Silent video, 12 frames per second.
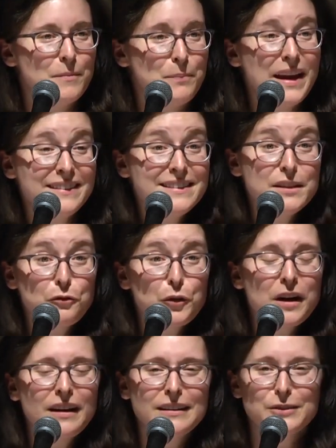Paint in different
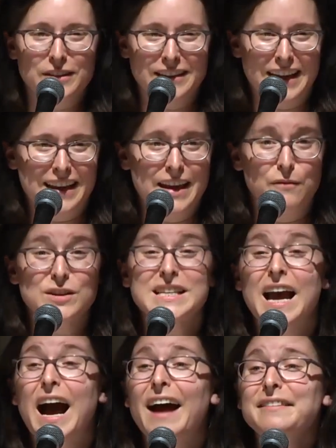colors on that canvas
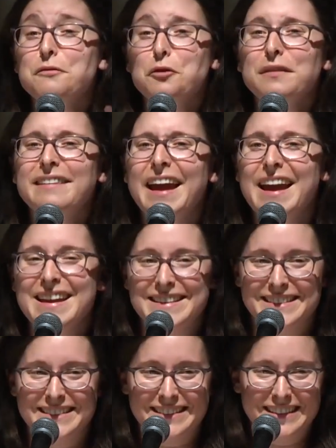on different
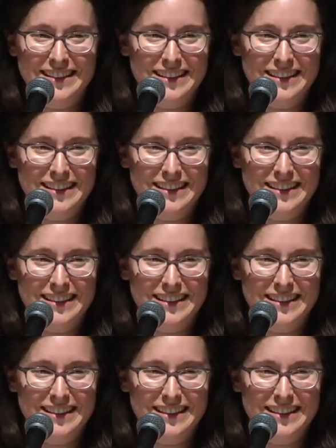days.